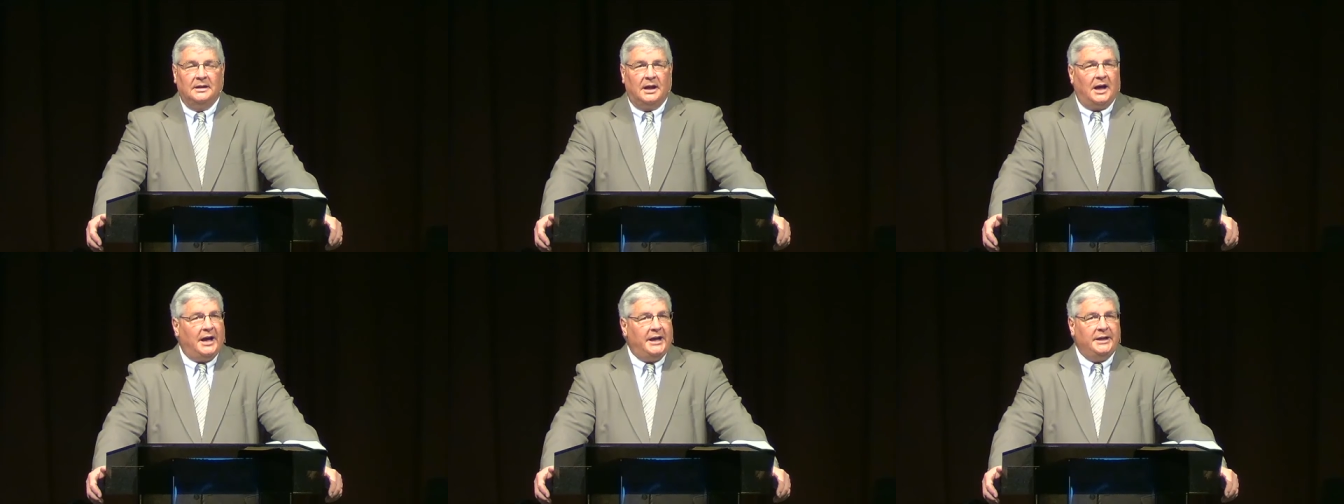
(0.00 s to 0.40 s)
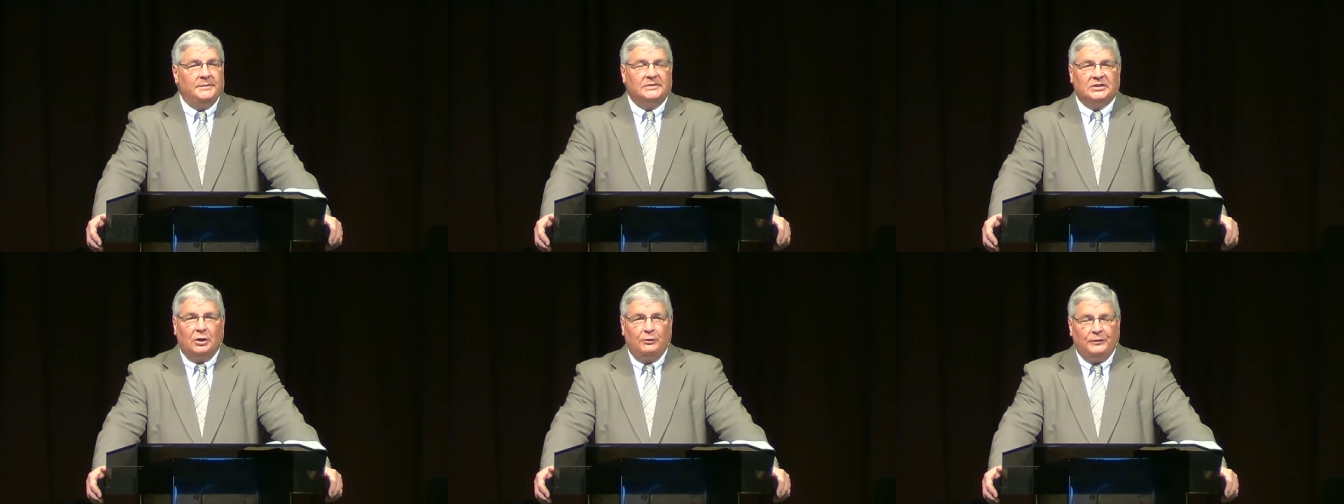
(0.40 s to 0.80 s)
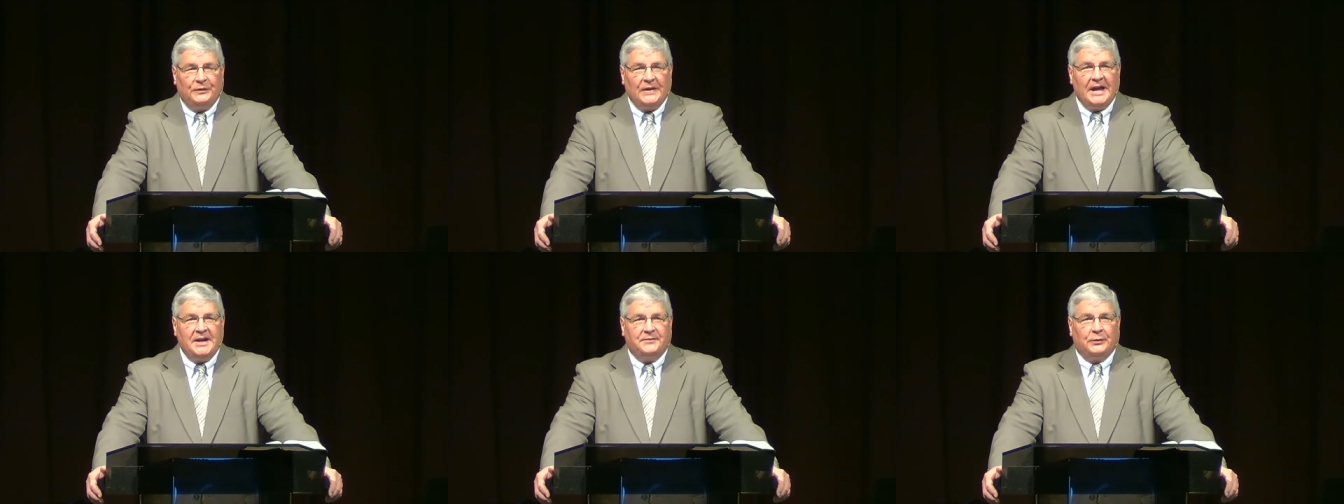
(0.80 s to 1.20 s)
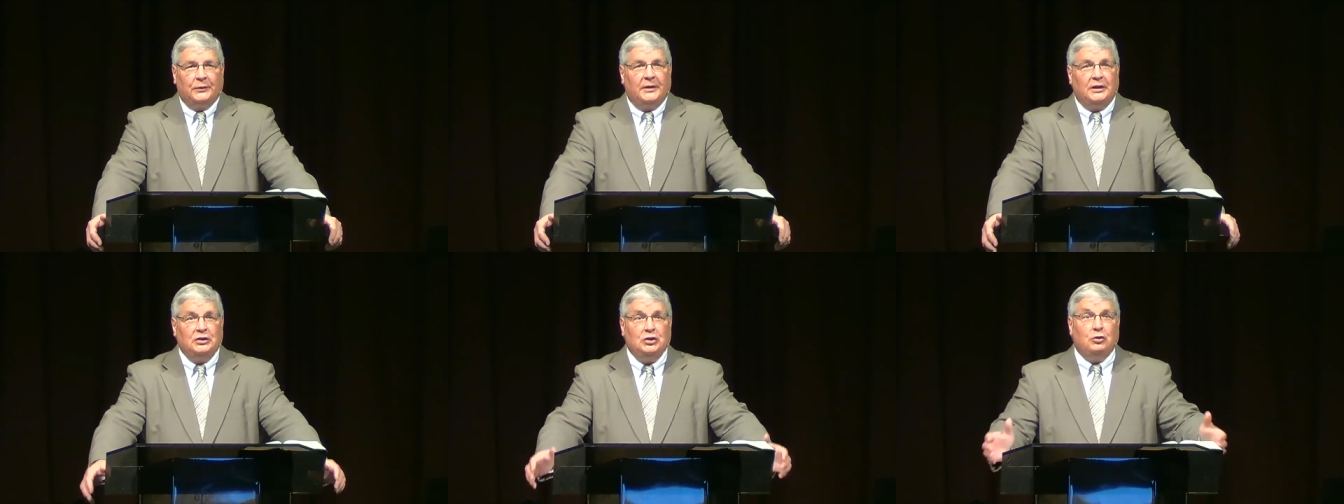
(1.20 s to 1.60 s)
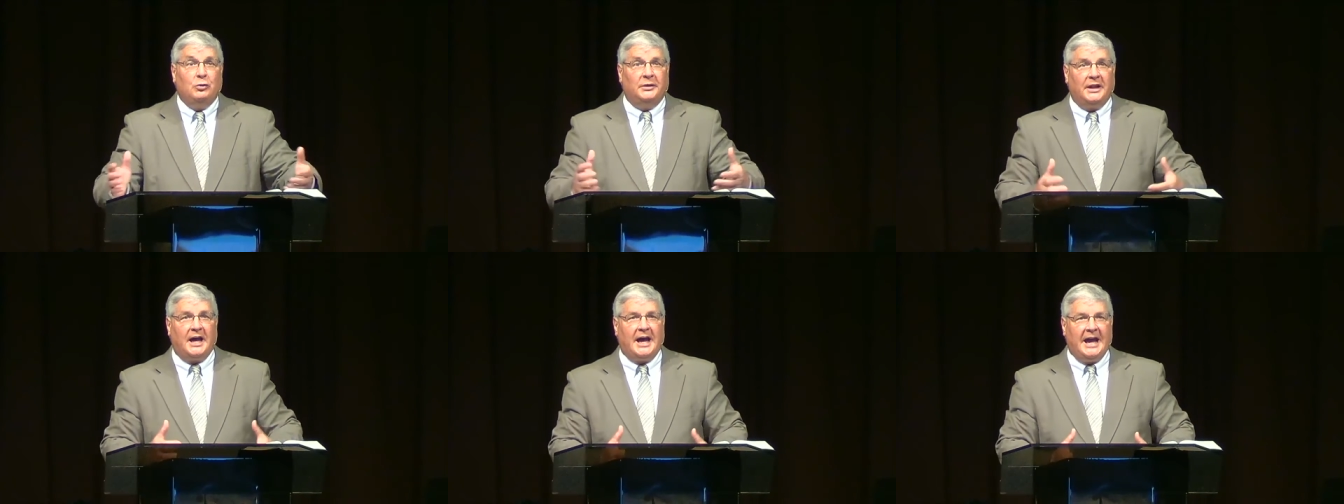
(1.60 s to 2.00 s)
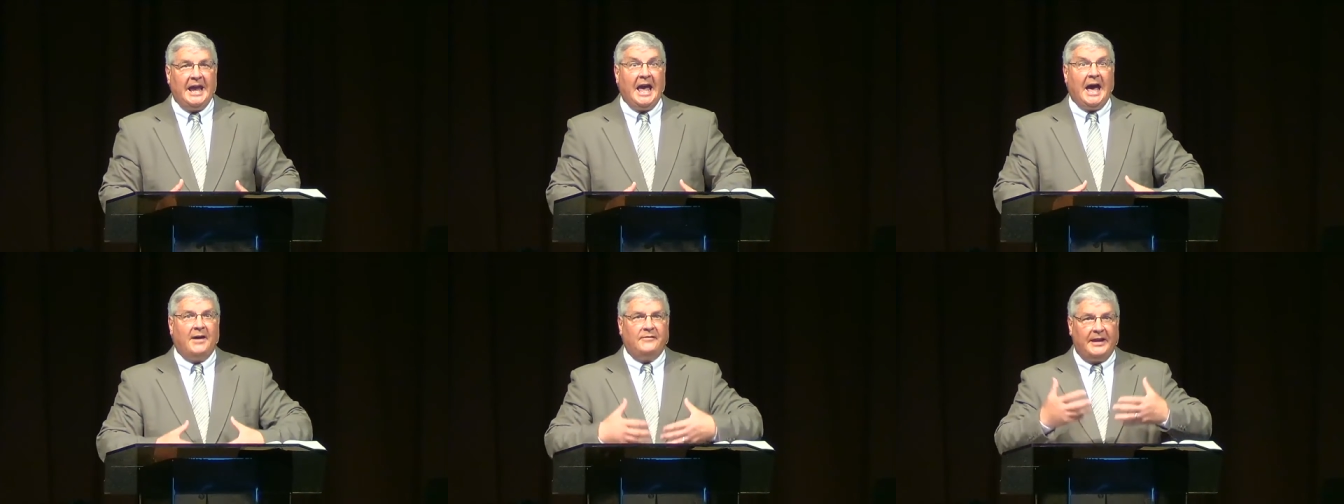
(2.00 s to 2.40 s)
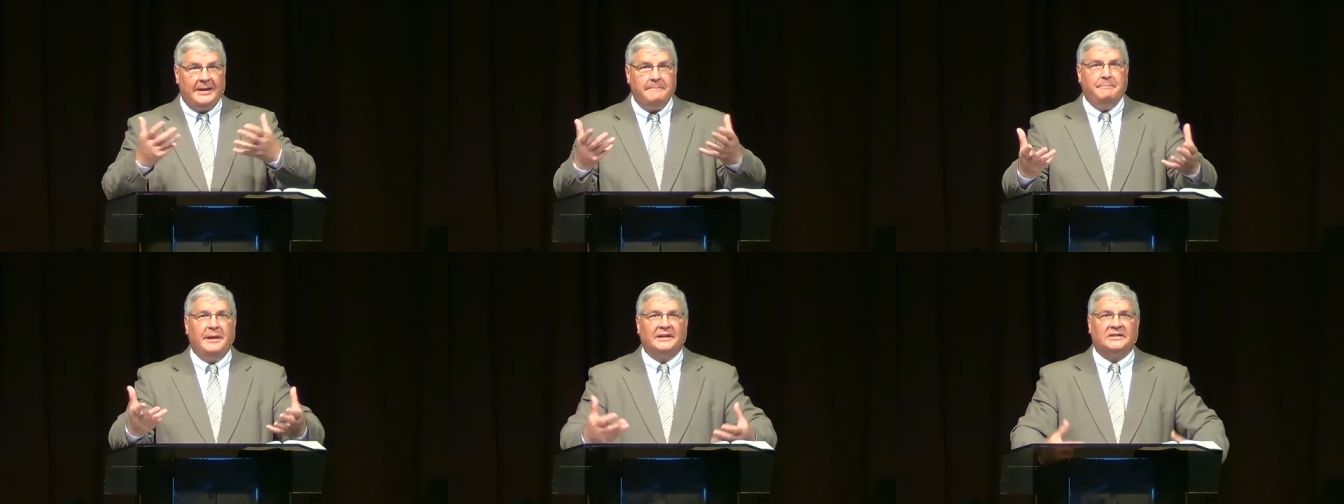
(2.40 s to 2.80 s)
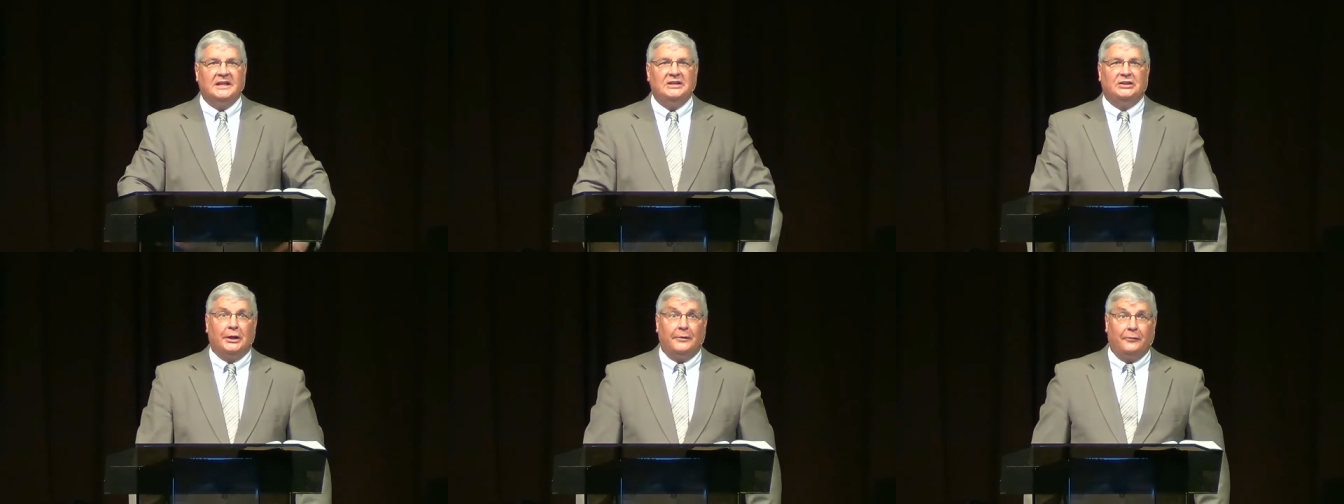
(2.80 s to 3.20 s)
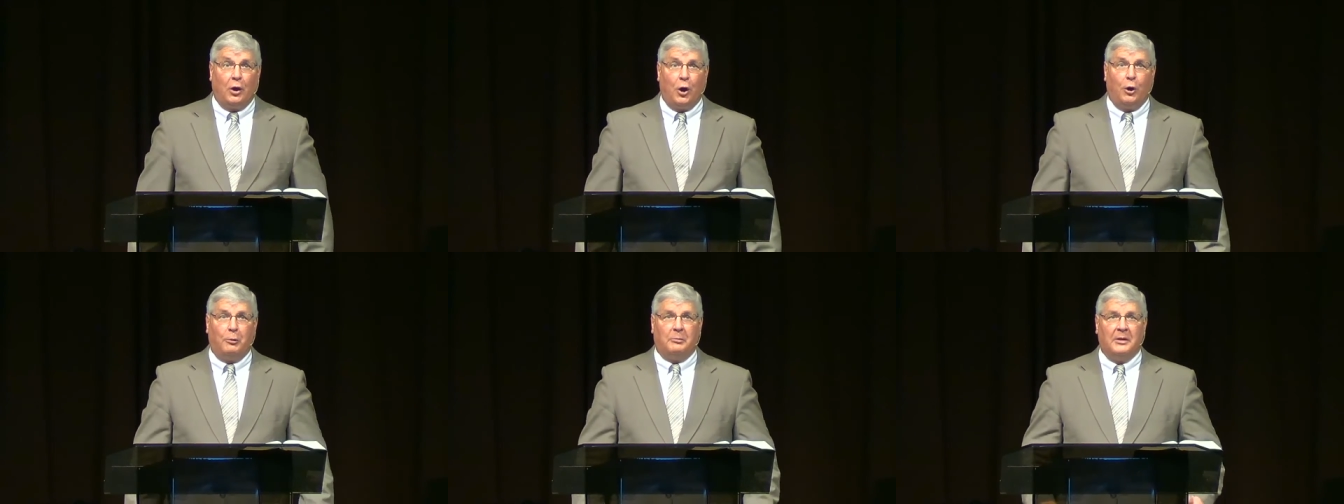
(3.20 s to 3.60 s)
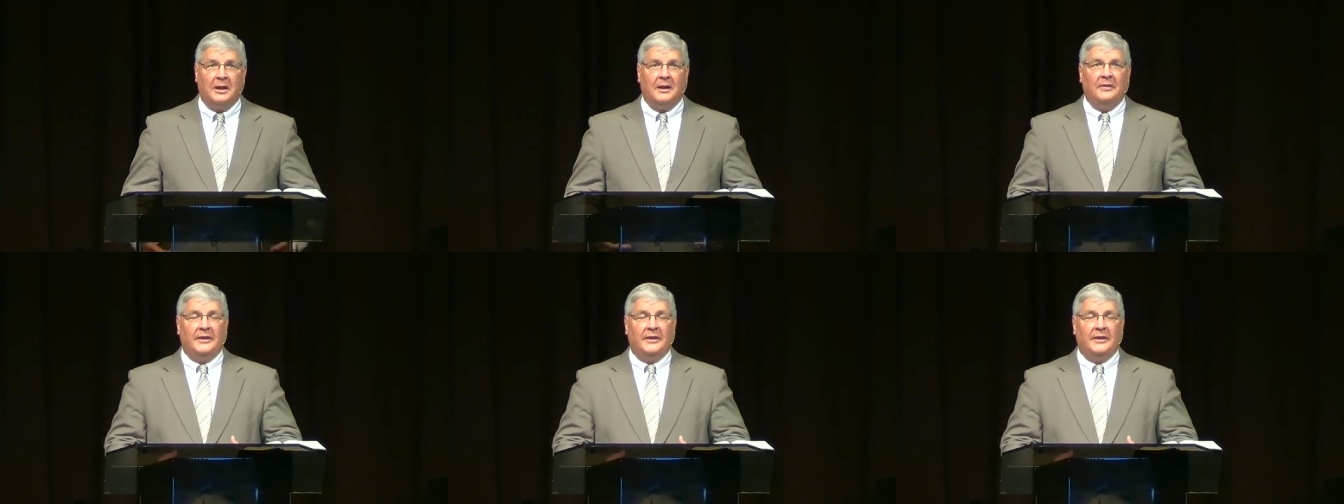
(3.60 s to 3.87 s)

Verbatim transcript: I am so thankful that you and I have a message of hope